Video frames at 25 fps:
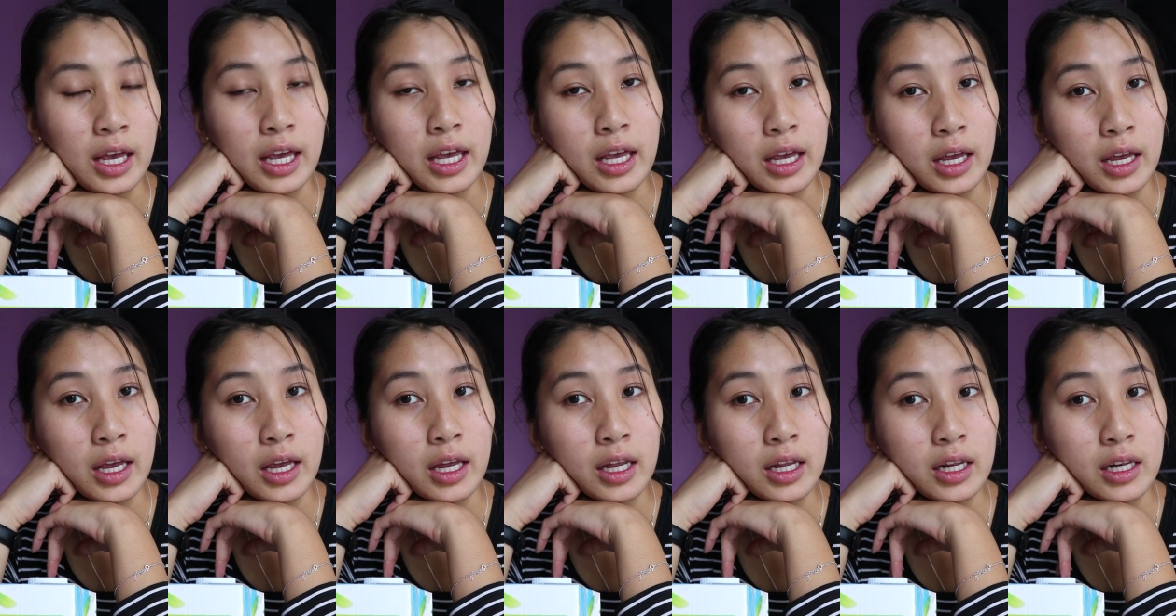
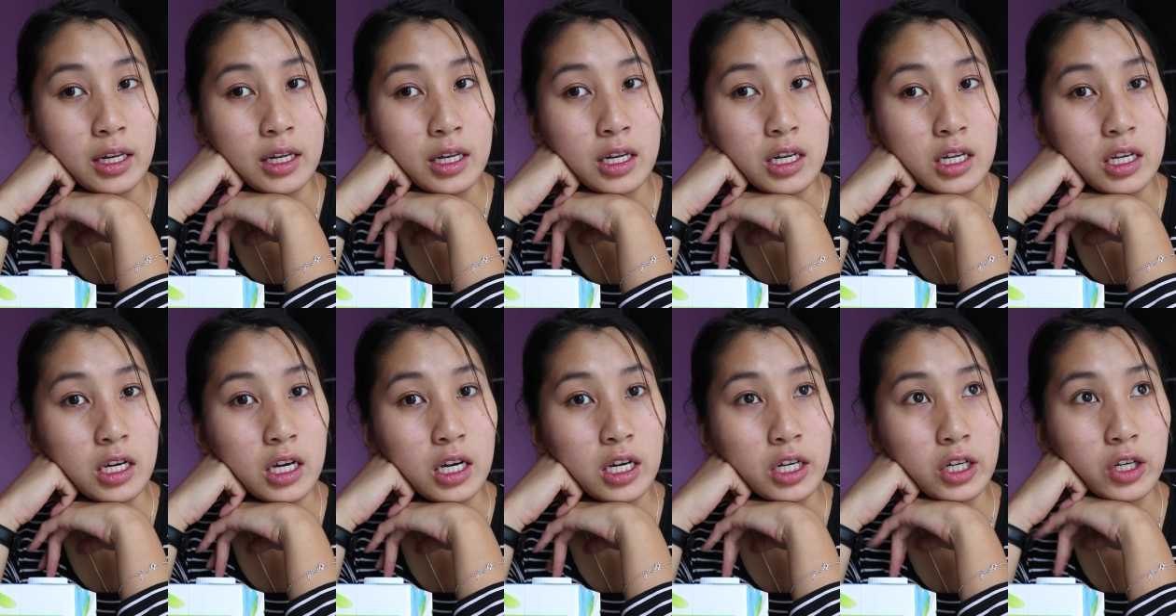
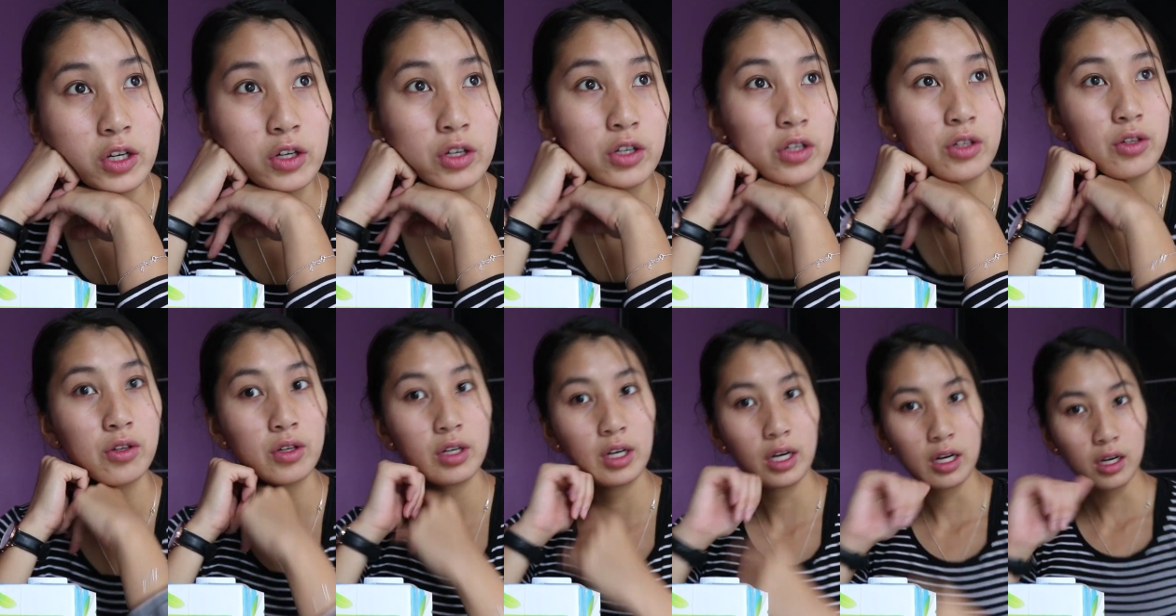and I got
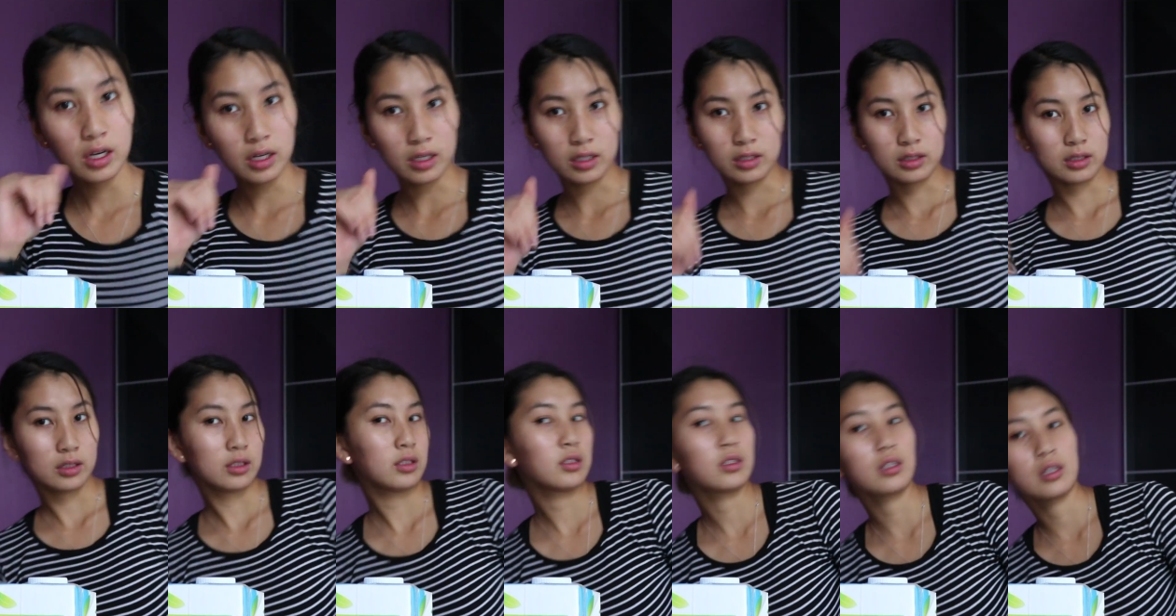a new
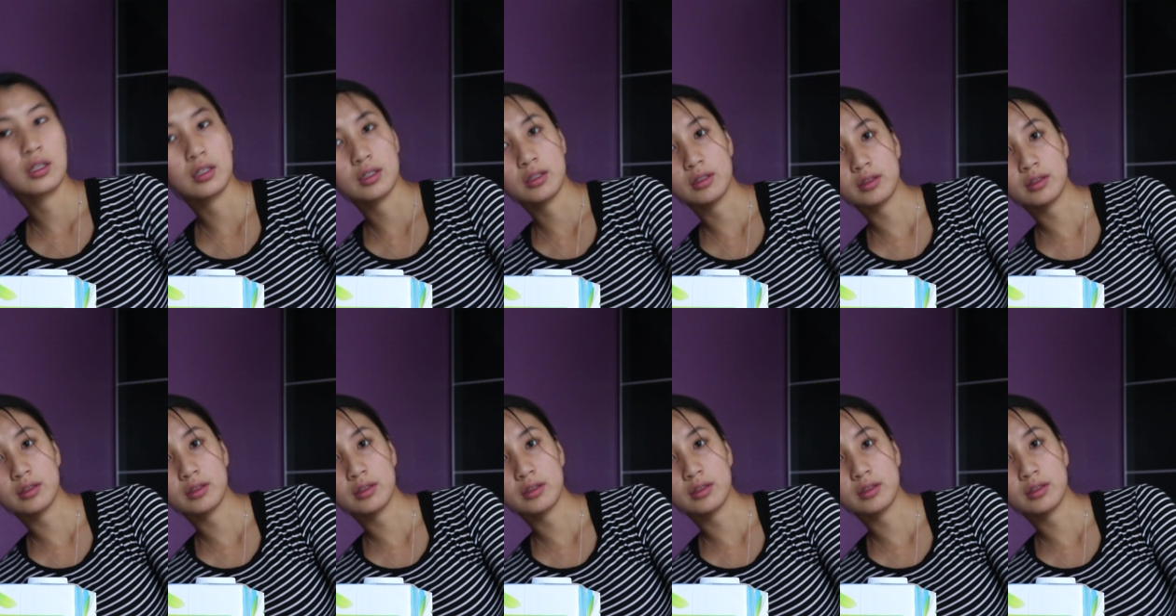cast.